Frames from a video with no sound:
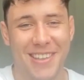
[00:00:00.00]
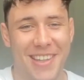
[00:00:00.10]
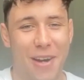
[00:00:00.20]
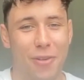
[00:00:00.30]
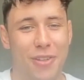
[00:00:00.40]

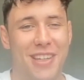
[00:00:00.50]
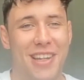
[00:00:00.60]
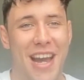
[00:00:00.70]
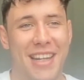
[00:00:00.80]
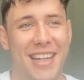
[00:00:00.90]
that was
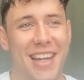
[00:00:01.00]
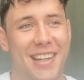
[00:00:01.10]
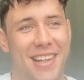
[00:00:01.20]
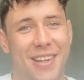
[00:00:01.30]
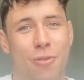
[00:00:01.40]
I had to
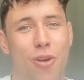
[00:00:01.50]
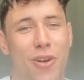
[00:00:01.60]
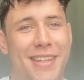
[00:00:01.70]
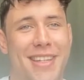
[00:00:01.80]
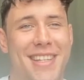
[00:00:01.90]
get like a
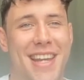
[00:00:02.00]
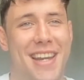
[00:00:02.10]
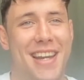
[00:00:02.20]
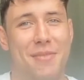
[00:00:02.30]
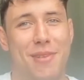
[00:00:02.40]
quarantine
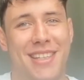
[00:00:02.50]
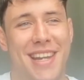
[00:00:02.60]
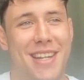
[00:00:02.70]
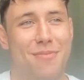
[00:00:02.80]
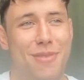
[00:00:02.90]
taxi back
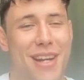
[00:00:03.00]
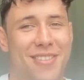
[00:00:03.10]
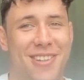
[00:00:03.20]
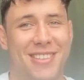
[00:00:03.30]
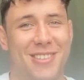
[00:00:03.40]
to Edinburgh
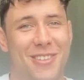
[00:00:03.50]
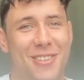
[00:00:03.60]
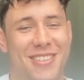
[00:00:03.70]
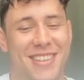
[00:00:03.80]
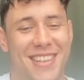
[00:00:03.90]
after it. So
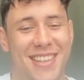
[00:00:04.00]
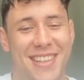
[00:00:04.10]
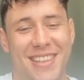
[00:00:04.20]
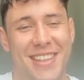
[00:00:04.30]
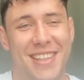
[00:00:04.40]
it was
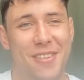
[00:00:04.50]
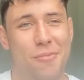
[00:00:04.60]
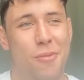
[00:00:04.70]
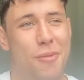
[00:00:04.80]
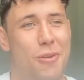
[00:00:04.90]

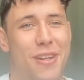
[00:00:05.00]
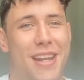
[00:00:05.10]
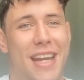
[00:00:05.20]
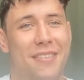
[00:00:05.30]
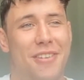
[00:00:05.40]
probably the only
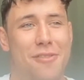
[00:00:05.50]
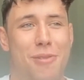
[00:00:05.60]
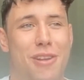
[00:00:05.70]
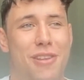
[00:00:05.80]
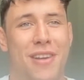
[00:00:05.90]
negative
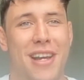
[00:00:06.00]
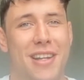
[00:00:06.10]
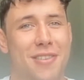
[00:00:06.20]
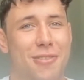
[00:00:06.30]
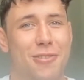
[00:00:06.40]
experience I've
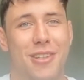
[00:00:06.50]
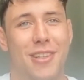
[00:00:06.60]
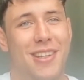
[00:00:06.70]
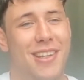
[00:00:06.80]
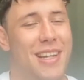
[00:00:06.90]
had. So
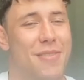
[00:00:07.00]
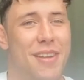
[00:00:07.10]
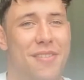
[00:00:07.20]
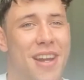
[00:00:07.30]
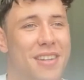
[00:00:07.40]
I
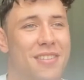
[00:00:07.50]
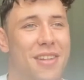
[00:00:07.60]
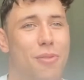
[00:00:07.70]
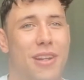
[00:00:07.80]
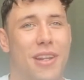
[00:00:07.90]
mean, if I had to
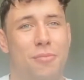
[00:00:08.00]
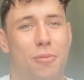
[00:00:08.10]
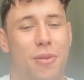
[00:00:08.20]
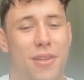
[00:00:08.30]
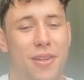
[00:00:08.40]
say one, that's
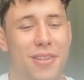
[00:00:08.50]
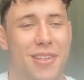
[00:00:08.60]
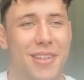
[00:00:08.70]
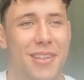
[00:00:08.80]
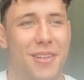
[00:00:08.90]
probably the
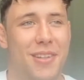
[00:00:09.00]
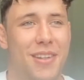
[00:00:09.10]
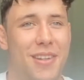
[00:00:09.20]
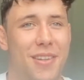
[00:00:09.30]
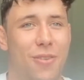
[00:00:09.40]

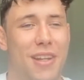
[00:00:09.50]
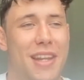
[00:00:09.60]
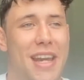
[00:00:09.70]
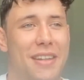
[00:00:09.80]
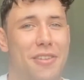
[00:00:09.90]
only
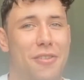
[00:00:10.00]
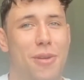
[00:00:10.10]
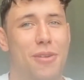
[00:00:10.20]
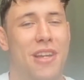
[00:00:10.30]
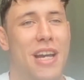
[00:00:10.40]
negative
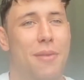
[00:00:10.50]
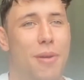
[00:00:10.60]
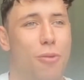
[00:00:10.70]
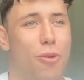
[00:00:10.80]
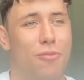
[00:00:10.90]
experience I had,
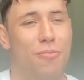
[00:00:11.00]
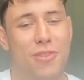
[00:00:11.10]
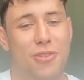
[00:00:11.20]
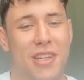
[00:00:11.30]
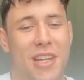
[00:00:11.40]
but it wasn't
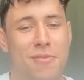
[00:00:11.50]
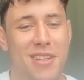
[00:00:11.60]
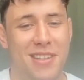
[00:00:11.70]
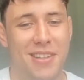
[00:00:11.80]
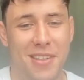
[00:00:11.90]
due to him.